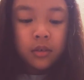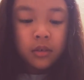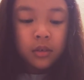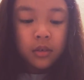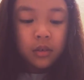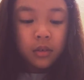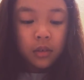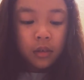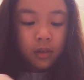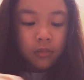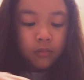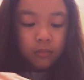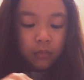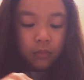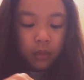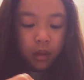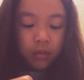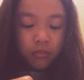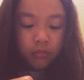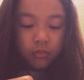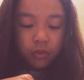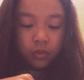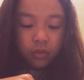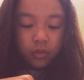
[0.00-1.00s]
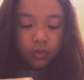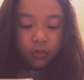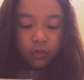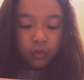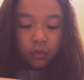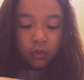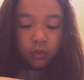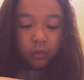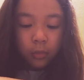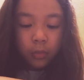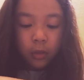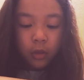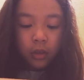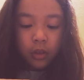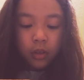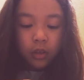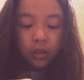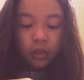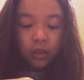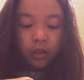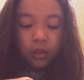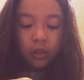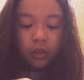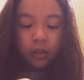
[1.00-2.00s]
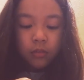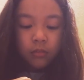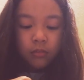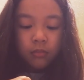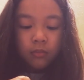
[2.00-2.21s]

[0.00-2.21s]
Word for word: Mm, that one opened easy.